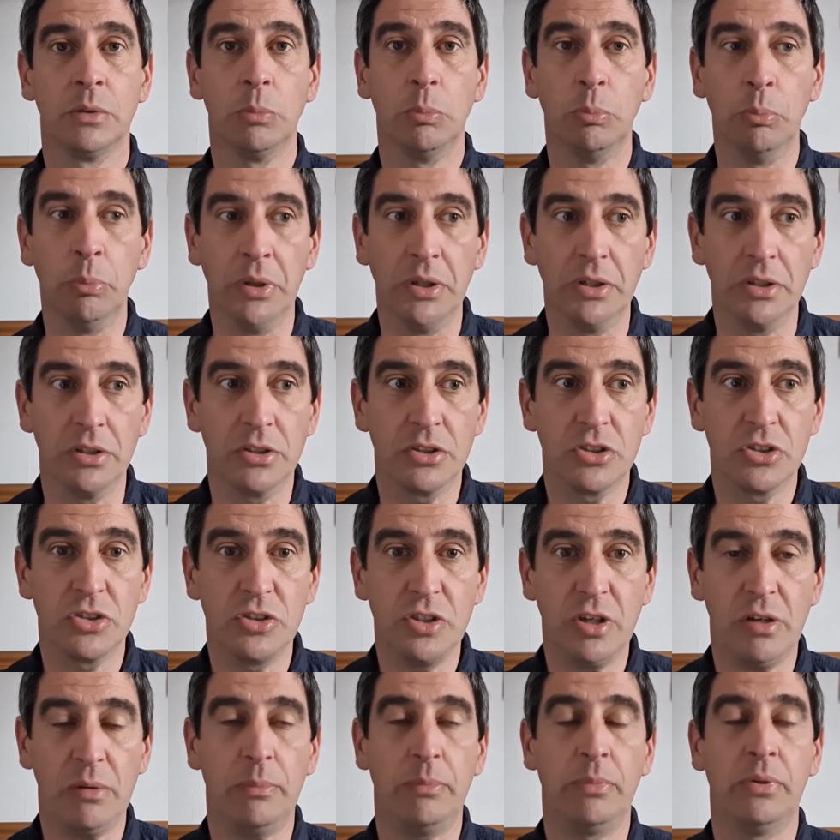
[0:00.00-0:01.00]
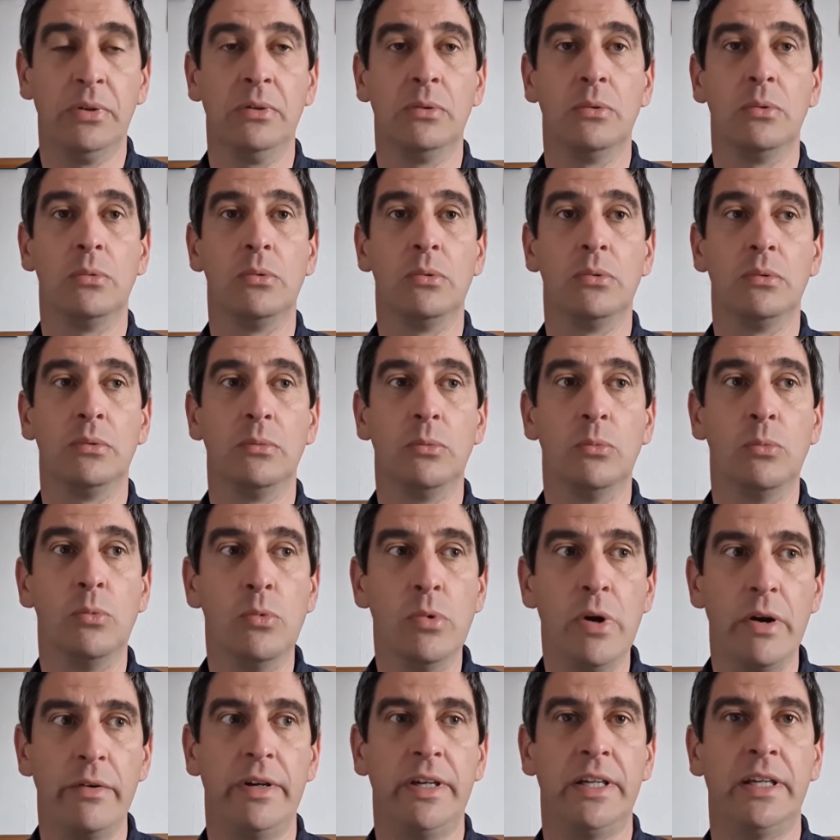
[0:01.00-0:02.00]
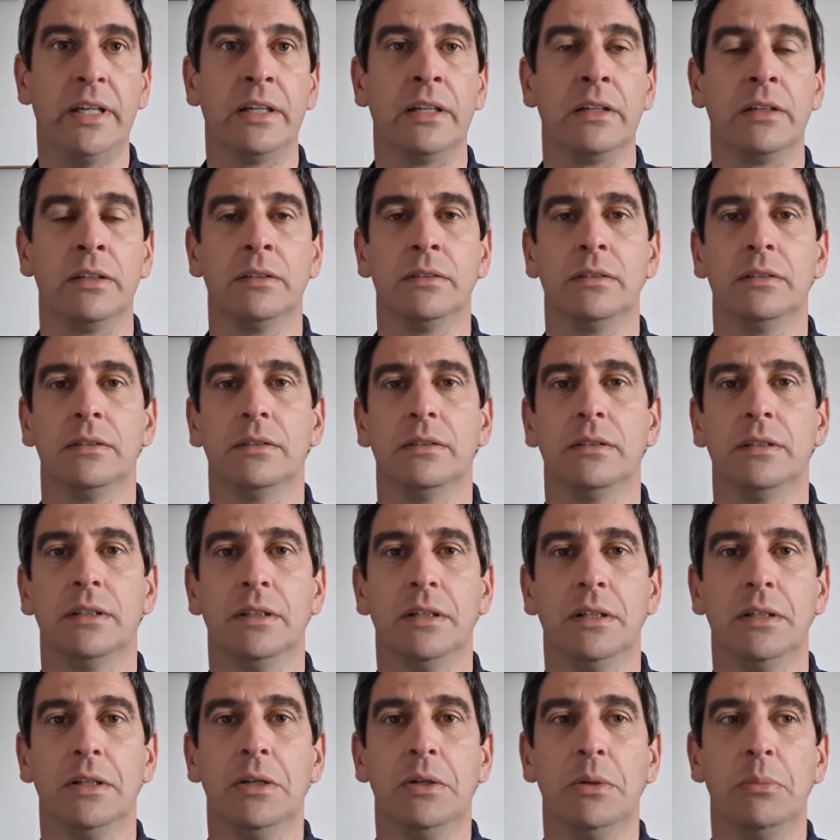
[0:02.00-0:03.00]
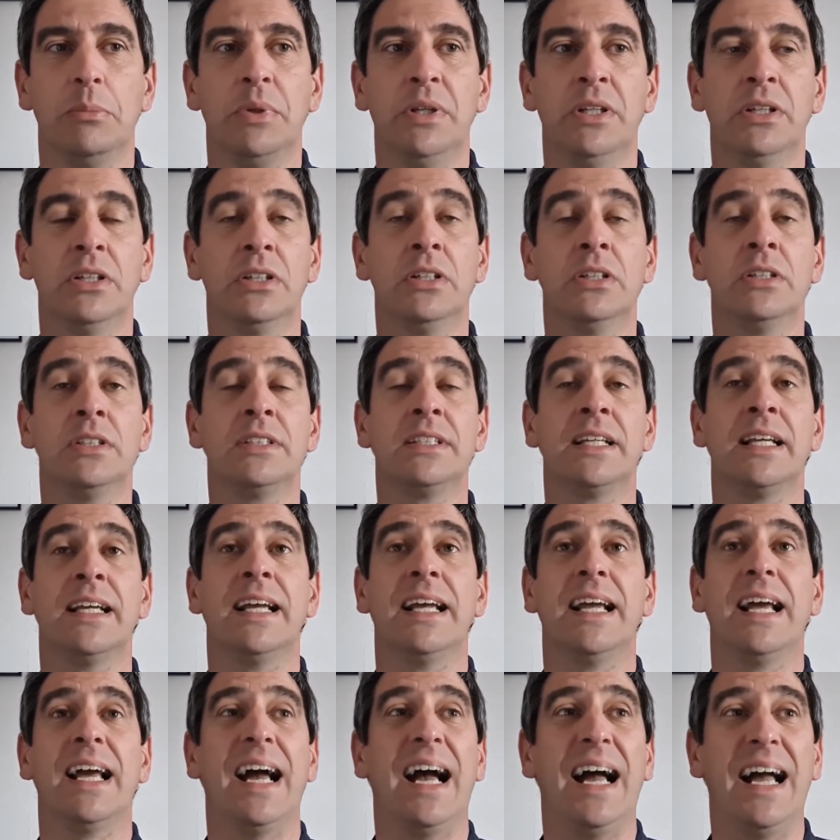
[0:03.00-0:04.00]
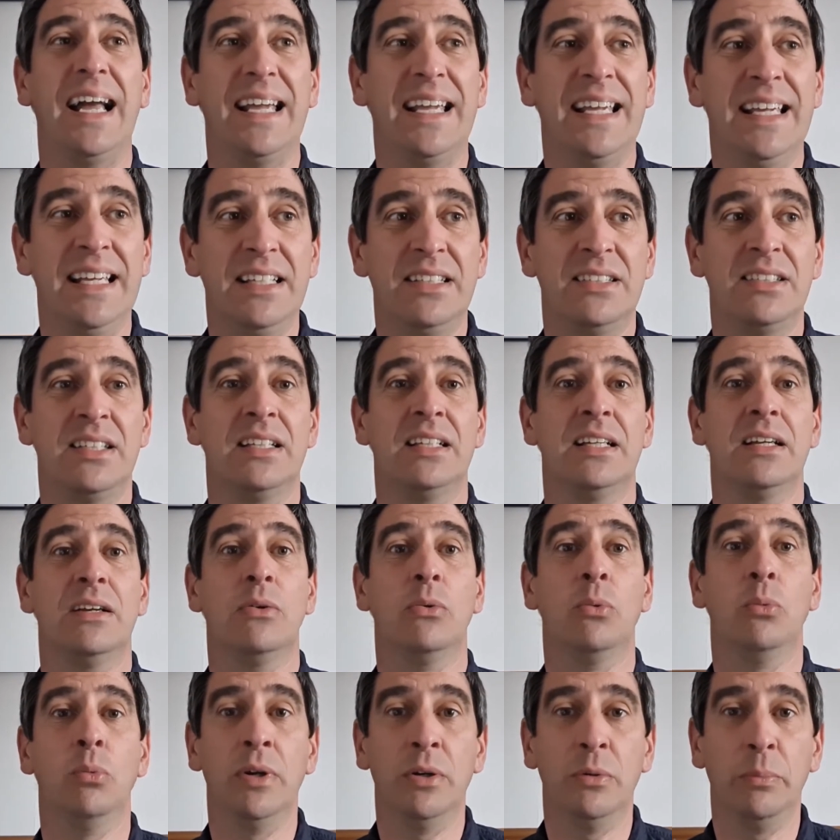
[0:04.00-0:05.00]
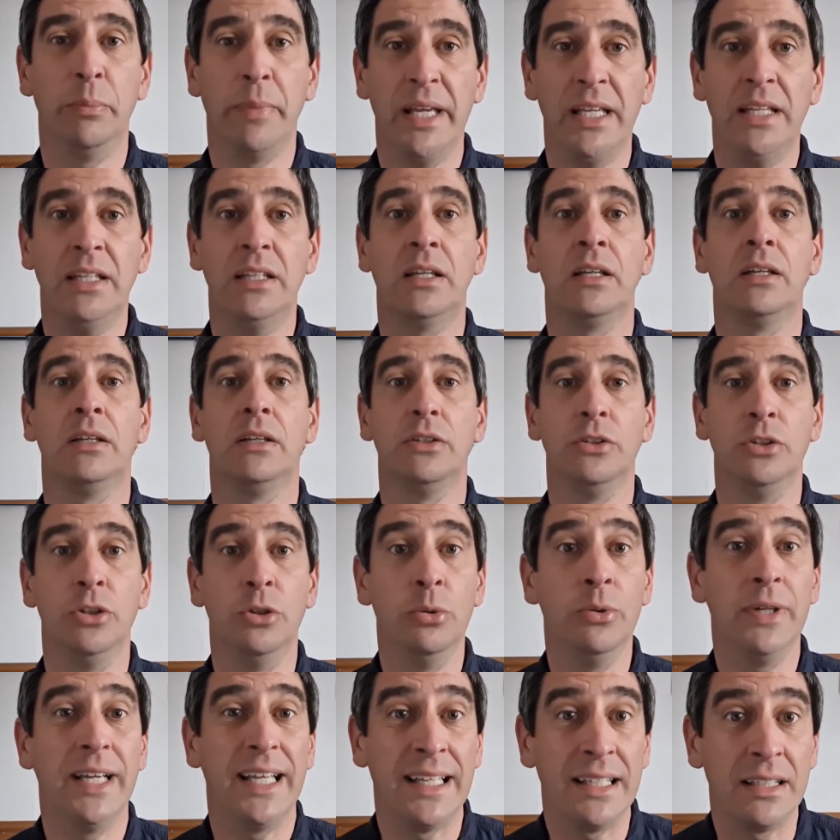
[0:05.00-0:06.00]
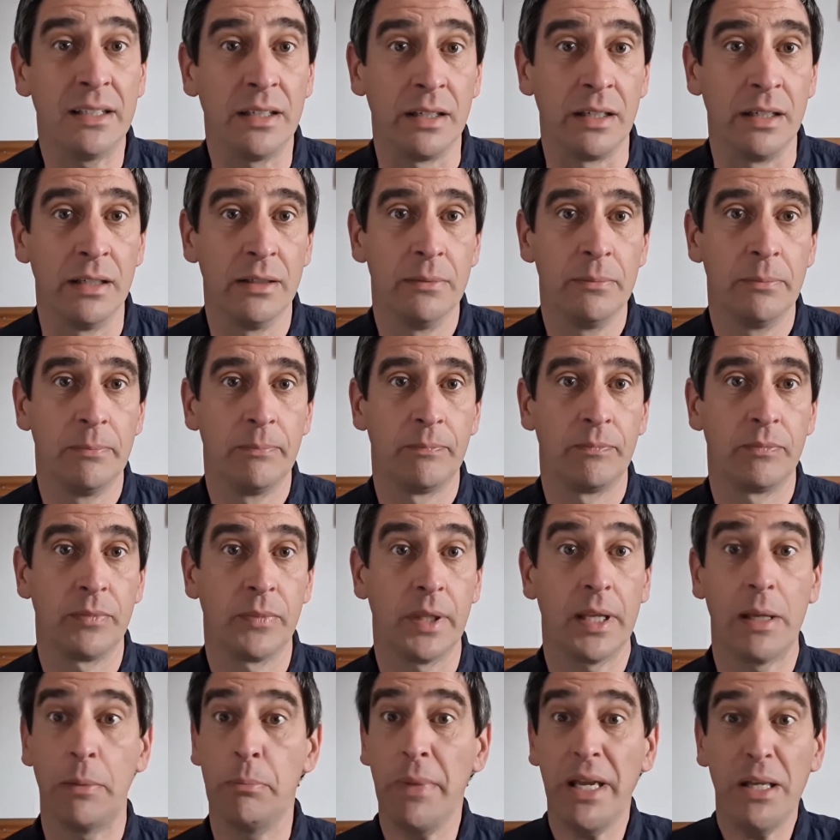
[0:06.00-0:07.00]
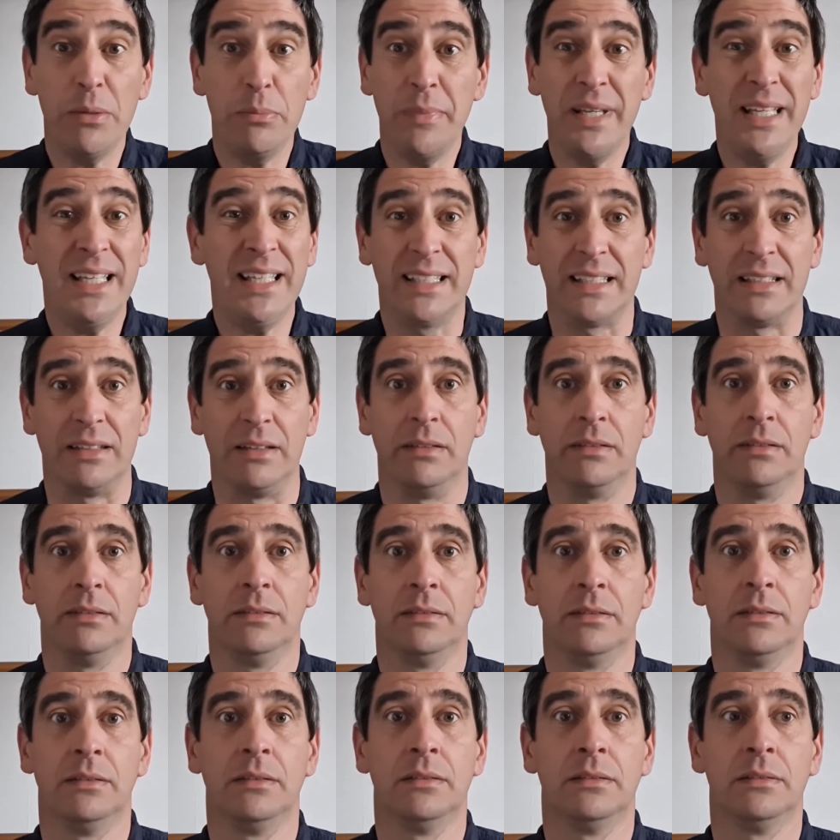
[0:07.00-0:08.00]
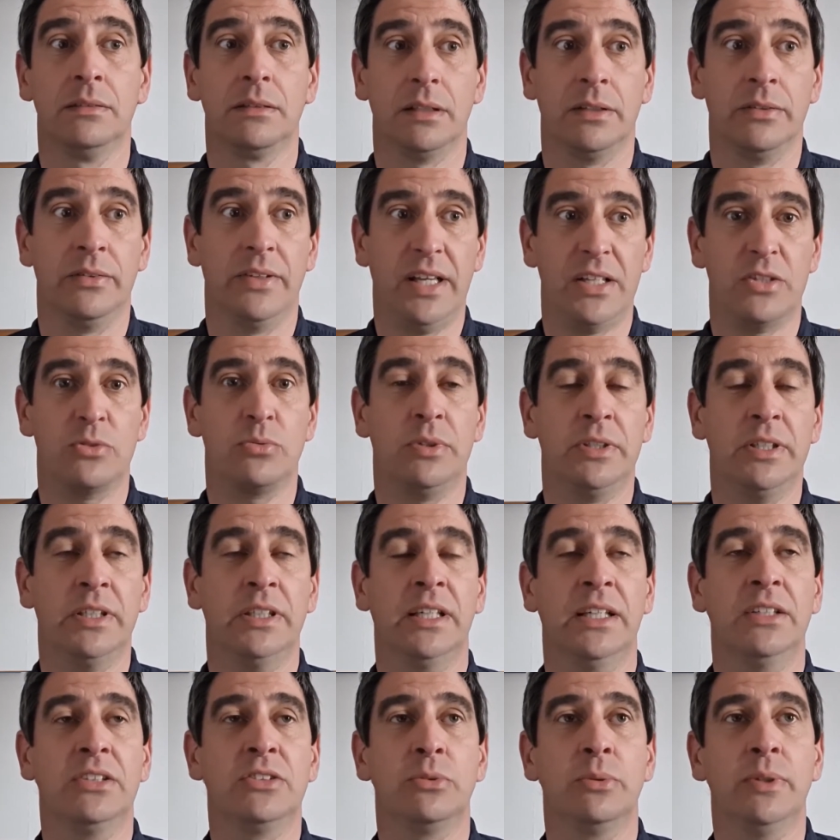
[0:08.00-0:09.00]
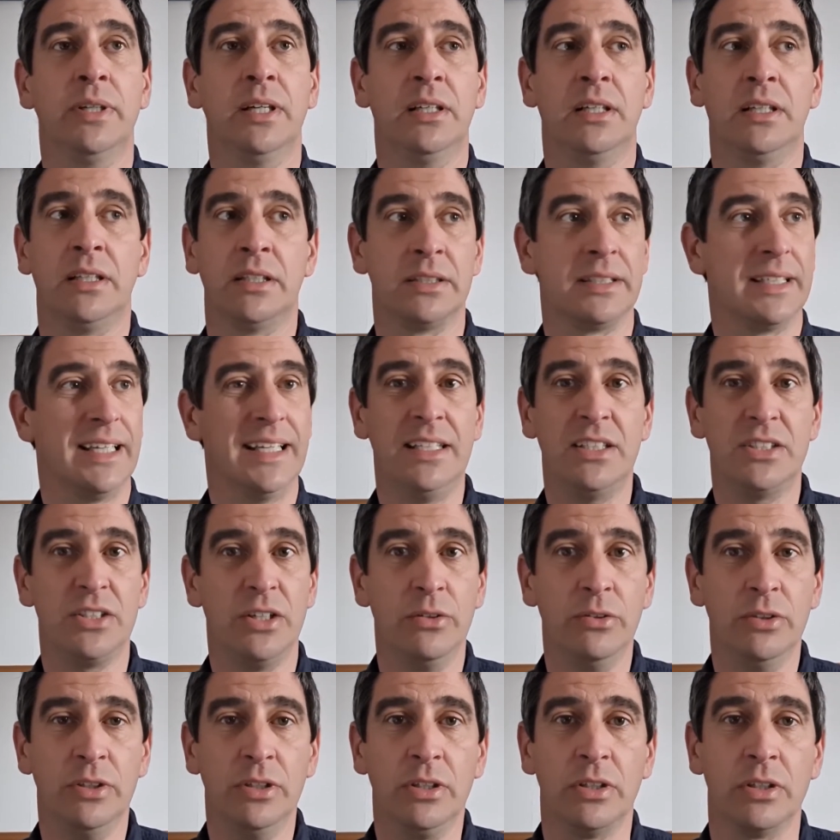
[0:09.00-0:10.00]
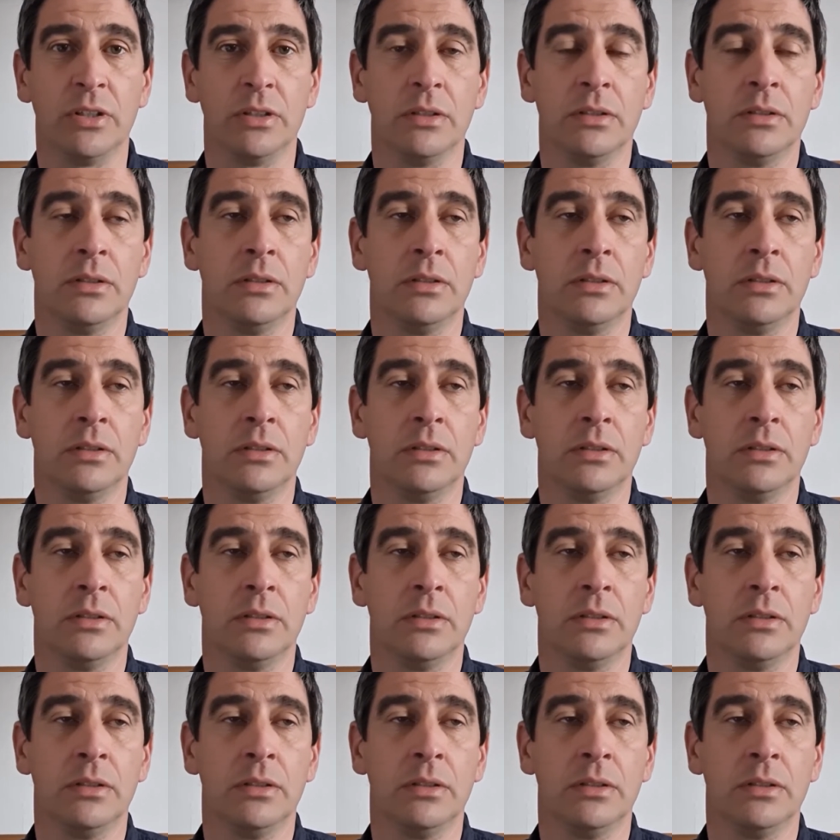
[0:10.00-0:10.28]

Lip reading: But stop worrying, because it will make you ill. It made me ill. And that's why I had to realize it's no good.